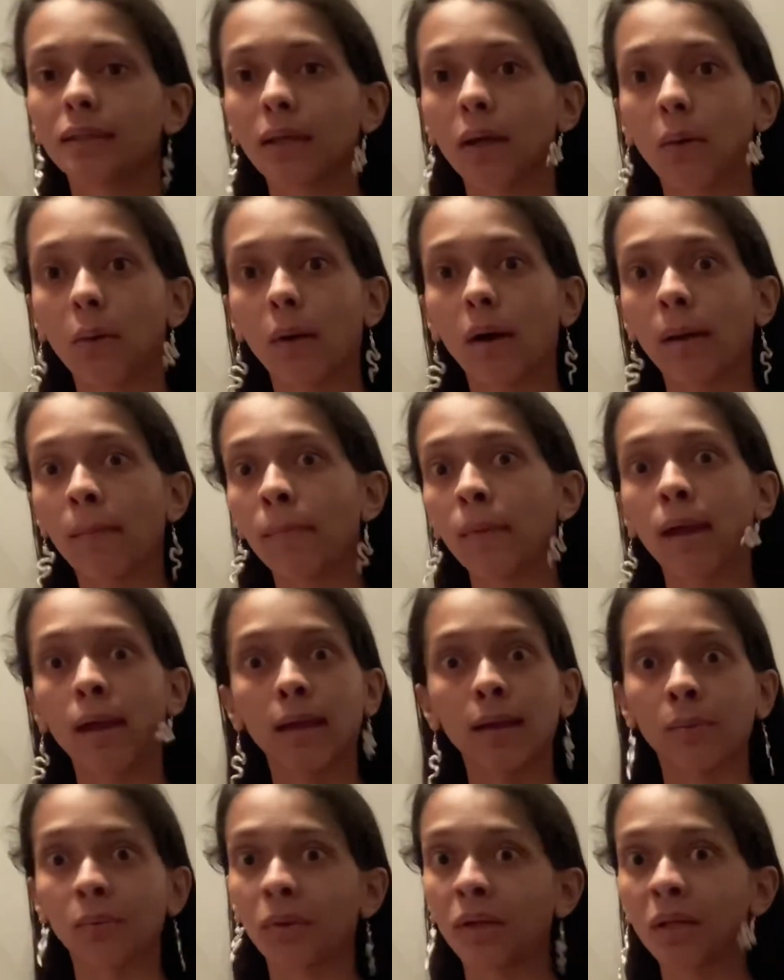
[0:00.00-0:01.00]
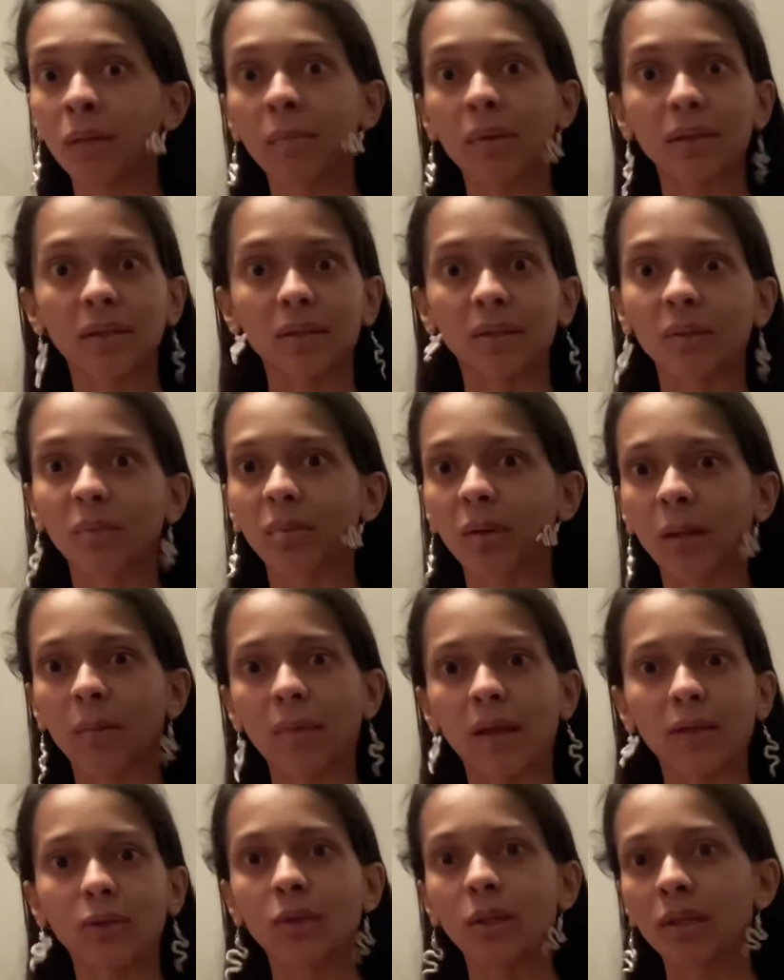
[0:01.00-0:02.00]
so I'm like reading the message, but I'm
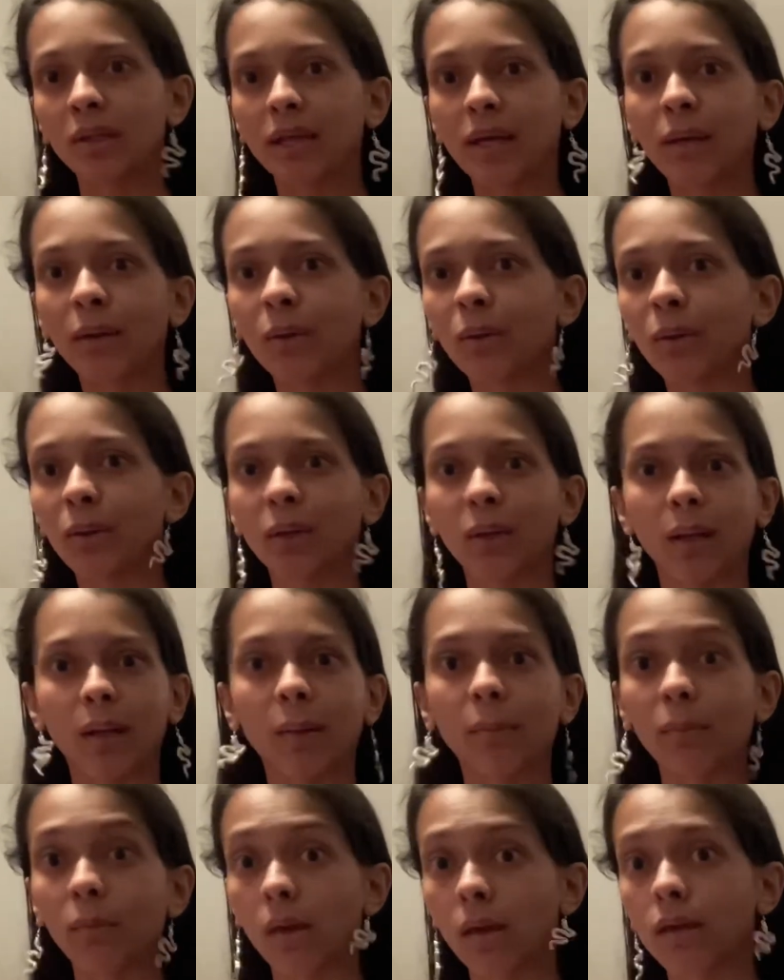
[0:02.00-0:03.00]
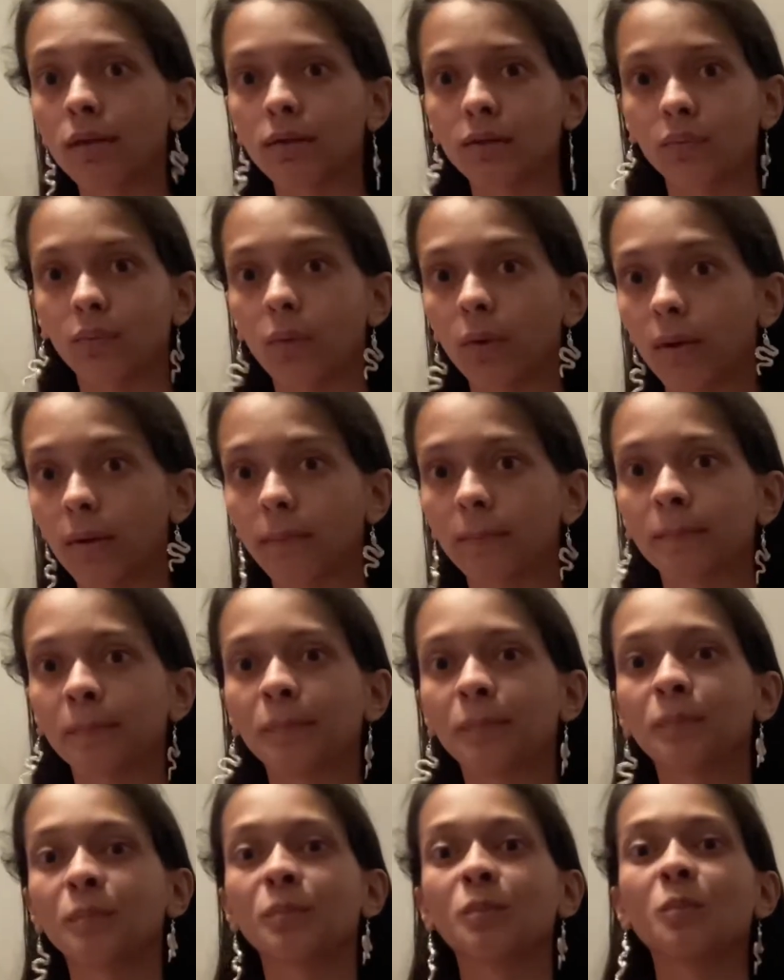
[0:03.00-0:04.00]
like trying to take it all in. I'm geeked as fuck.
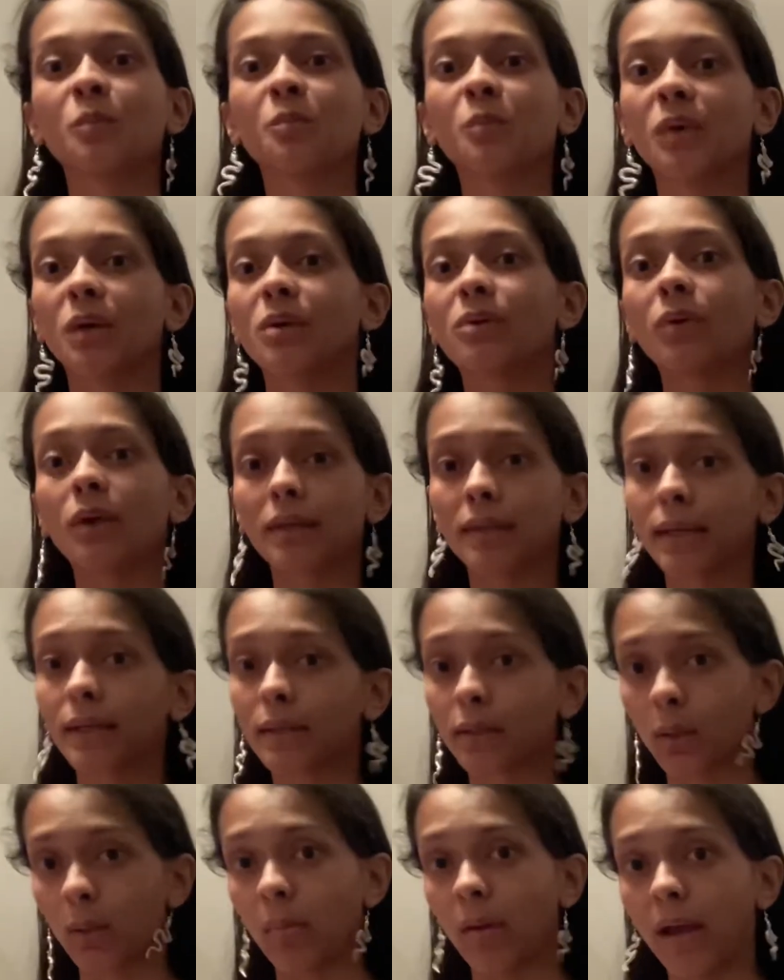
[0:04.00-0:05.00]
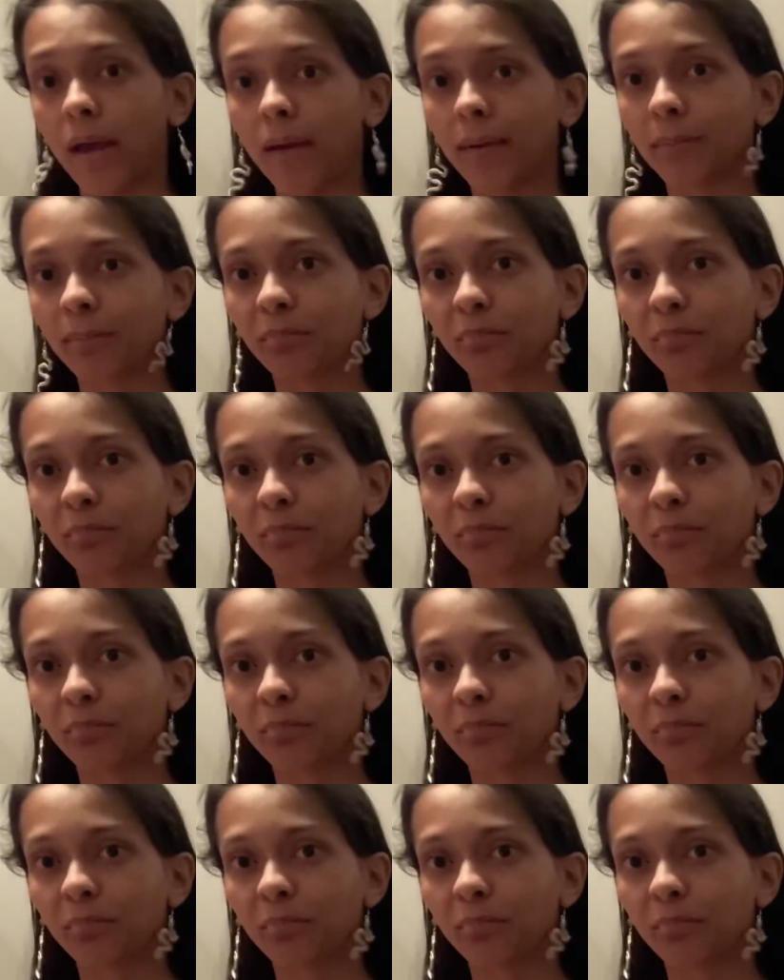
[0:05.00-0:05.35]
So I text her back.